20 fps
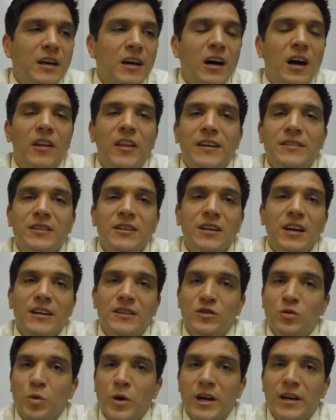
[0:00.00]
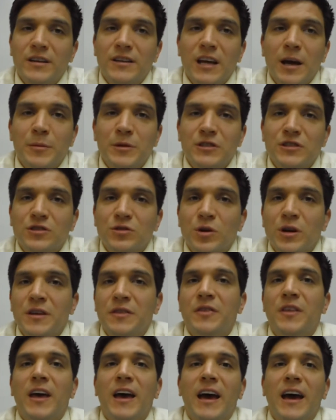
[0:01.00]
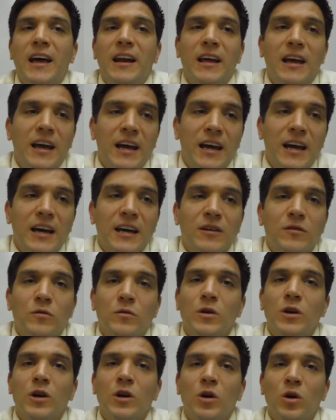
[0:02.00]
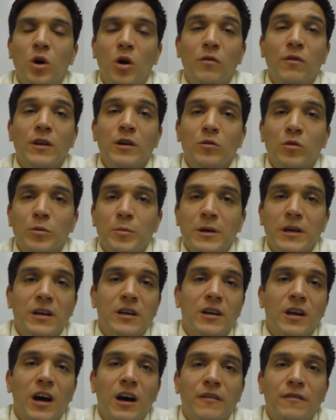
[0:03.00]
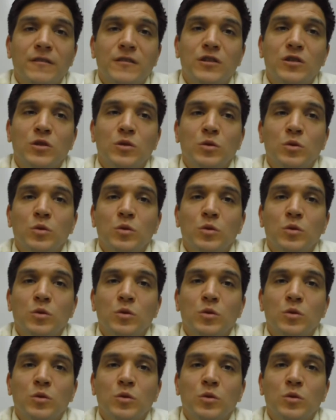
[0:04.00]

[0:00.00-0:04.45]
that's a nice way to demonstrate that, and hopefully will be enough to